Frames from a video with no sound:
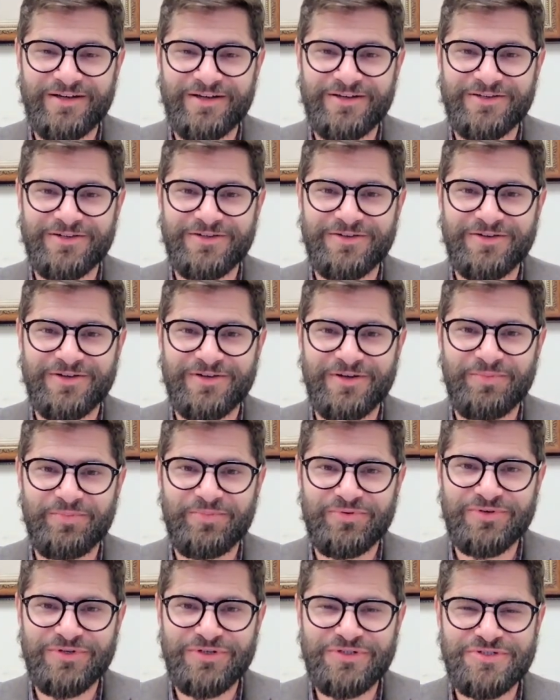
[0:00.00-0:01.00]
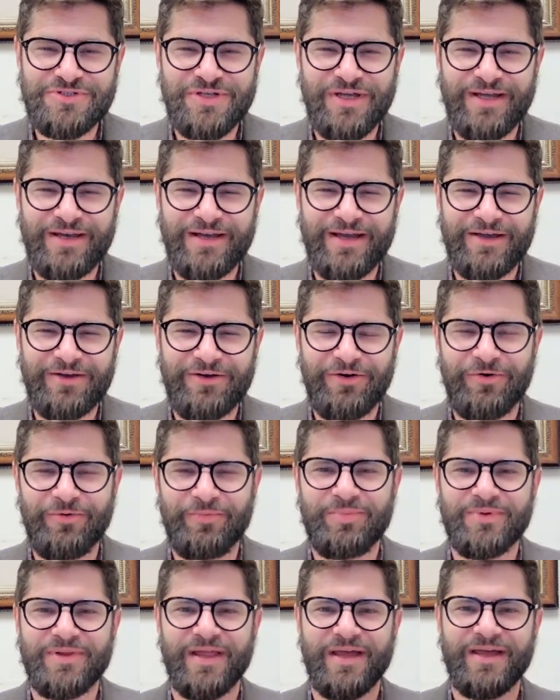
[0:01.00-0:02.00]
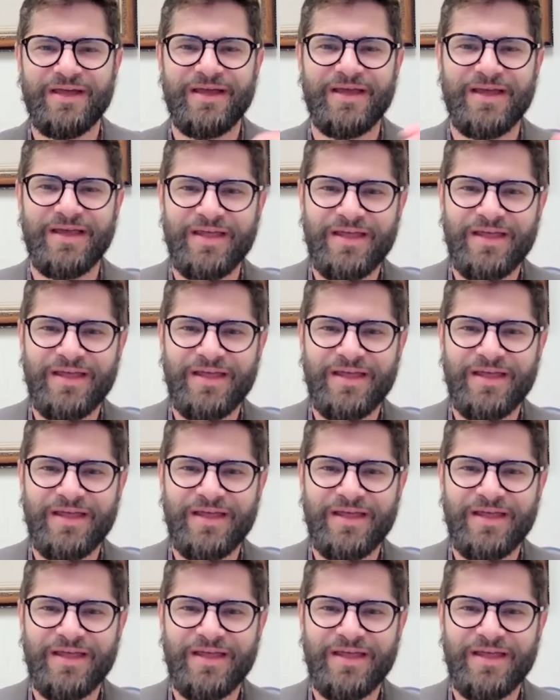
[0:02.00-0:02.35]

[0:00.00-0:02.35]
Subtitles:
and you can appreciate, I hope, like